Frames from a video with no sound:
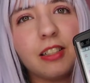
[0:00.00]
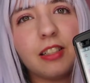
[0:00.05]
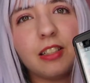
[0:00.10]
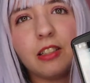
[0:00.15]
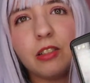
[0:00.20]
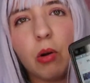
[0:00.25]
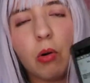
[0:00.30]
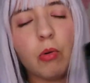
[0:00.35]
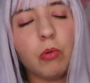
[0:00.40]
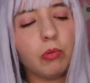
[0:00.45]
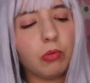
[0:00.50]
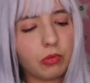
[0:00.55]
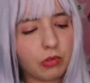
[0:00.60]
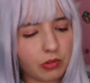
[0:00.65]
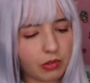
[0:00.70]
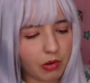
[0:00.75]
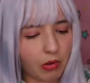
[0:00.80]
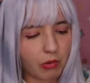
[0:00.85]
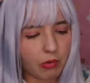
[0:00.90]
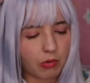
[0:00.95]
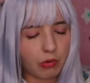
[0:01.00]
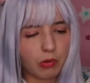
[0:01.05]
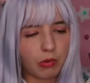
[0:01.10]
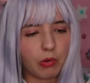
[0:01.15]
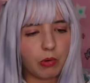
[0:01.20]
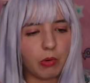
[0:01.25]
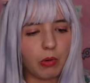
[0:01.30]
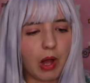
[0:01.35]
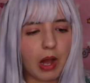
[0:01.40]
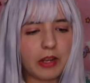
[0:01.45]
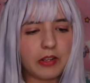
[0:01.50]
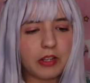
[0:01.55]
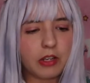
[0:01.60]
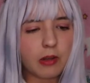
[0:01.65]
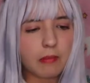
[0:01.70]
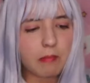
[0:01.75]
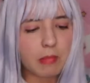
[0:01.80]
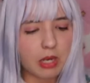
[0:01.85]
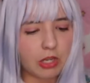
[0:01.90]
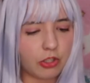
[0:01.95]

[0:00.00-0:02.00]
So cool. I didn't